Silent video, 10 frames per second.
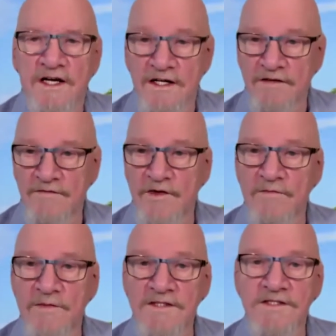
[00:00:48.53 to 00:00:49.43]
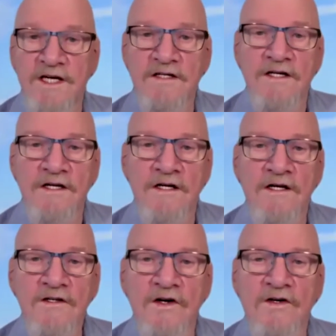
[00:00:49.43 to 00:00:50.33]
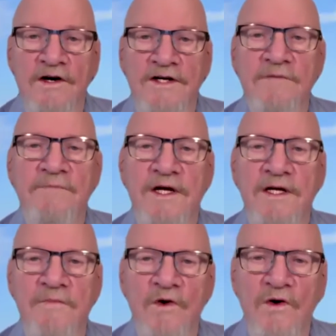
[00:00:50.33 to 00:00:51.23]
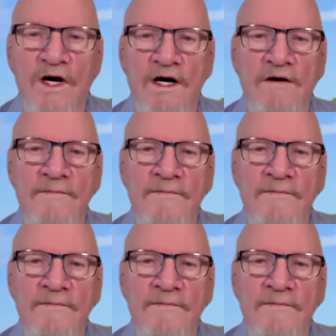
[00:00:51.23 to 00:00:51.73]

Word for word: and if you missed it, you're going to pay more.